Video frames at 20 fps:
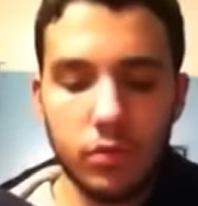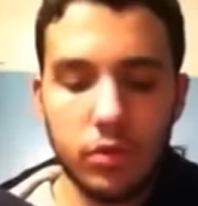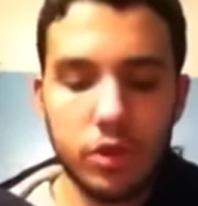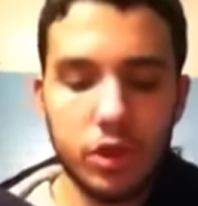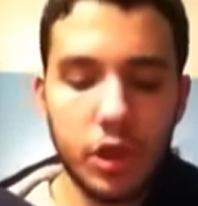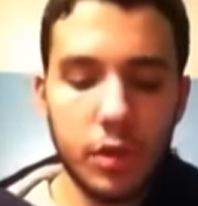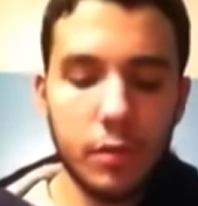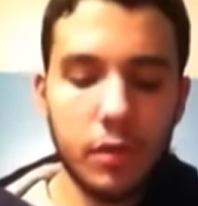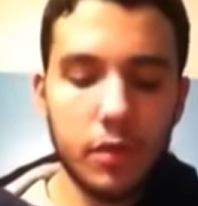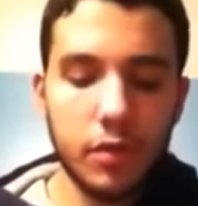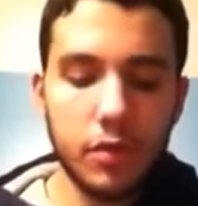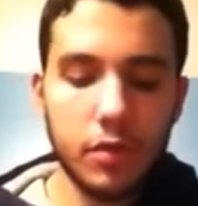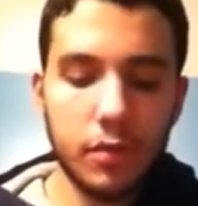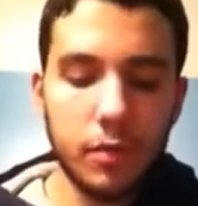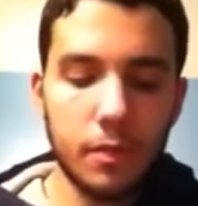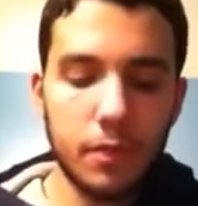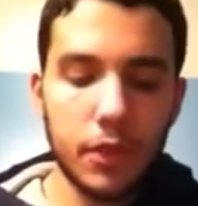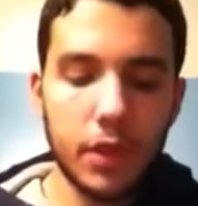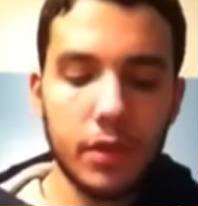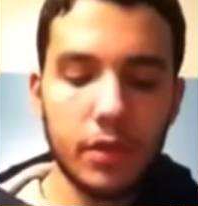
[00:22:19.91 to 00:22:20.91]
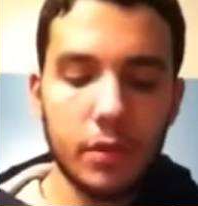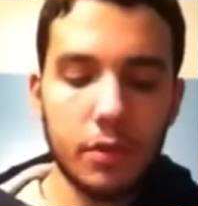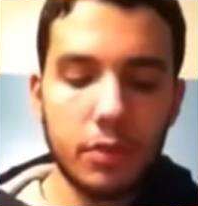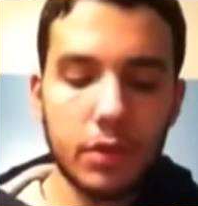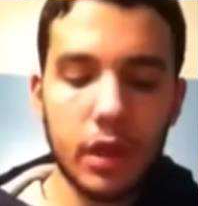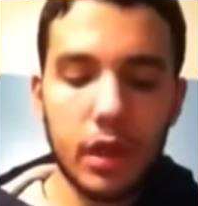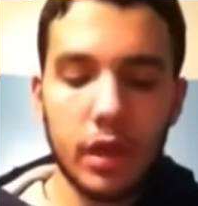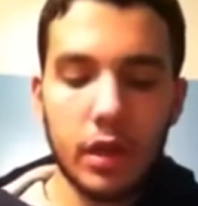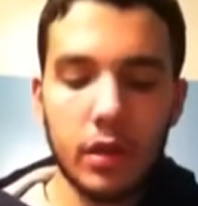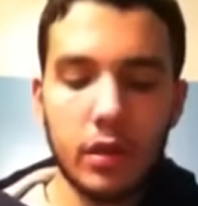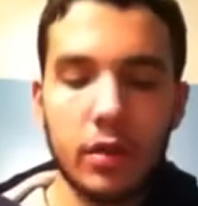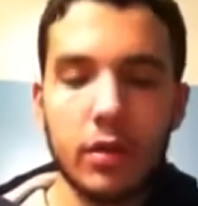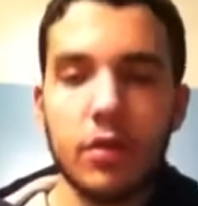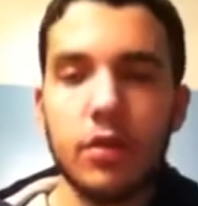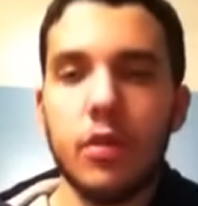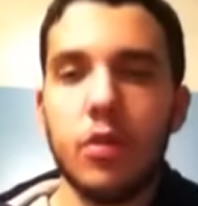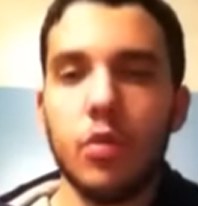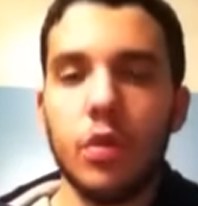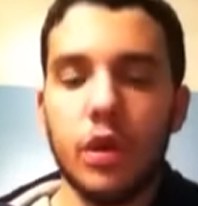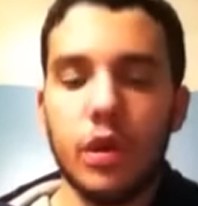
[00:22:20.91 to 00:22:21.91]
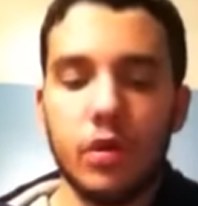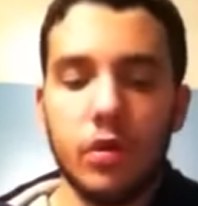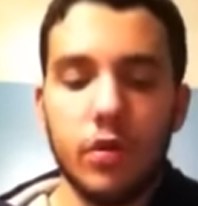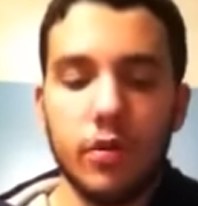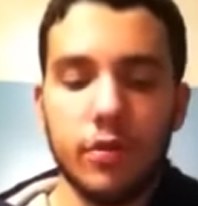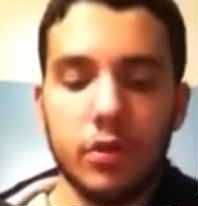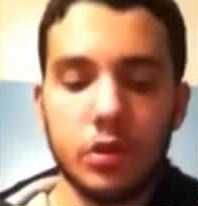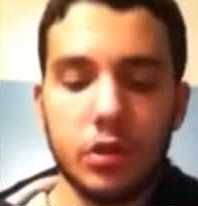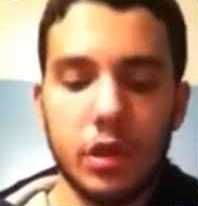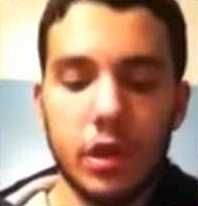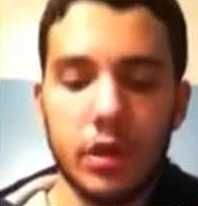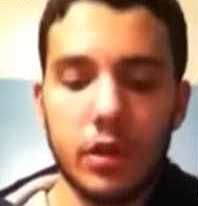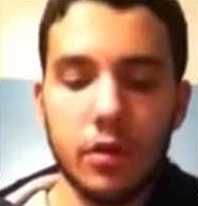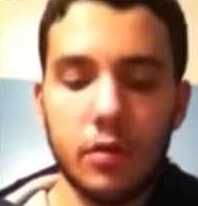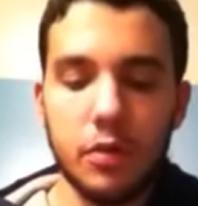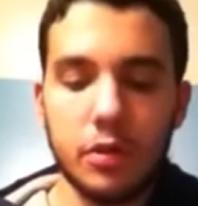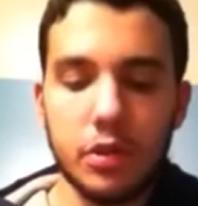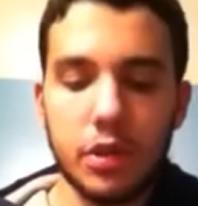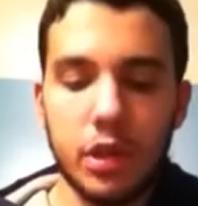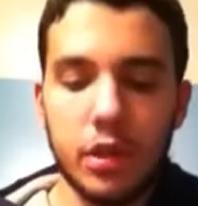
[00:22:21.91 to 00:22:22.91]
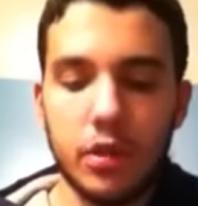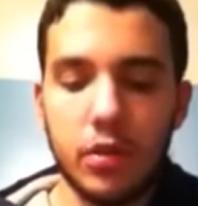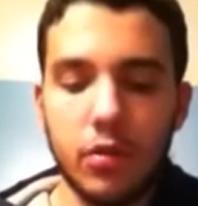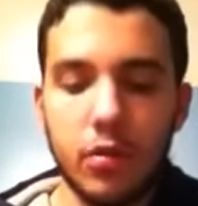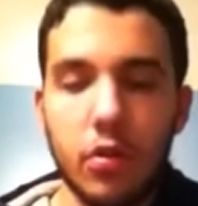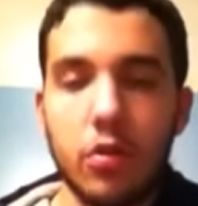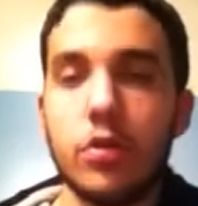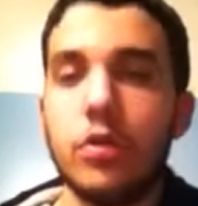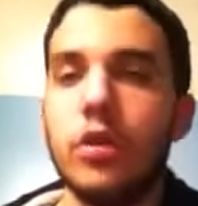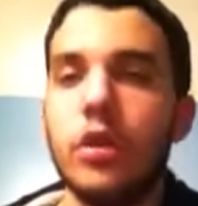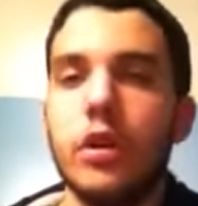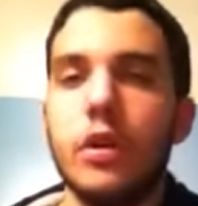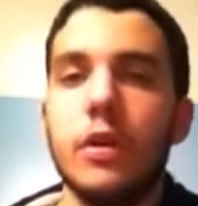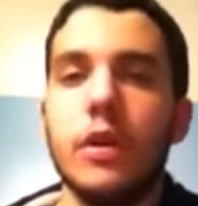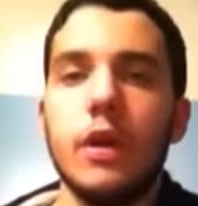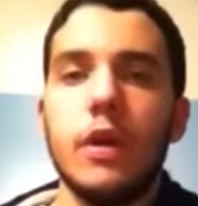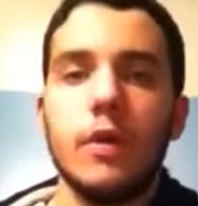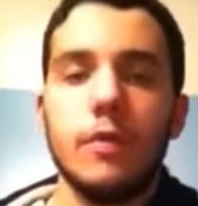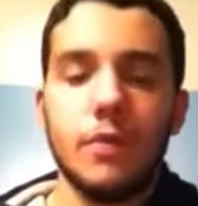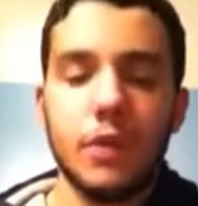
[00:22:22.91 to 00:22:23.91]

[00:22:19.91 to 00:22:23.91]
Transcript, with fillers: Sheamus ends up getting the win over Sandow, but Sandow looked good.